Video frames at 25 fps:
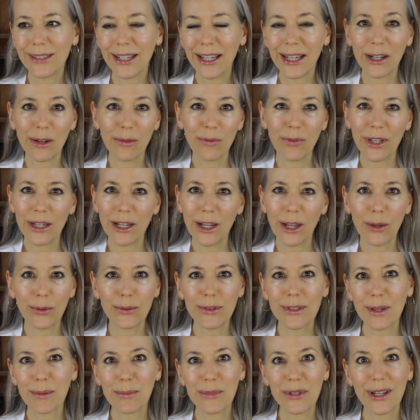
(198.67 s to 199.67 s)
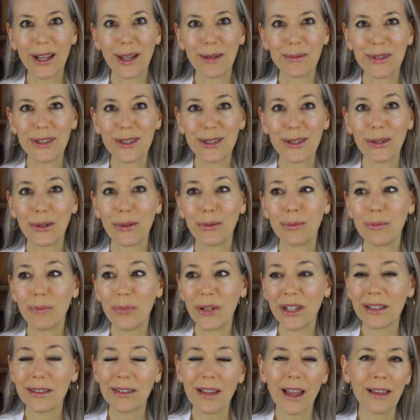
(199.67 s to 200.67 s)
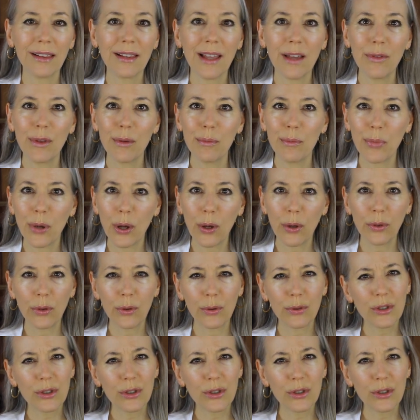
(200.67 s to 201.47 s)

in a video sometime soon because I love them both.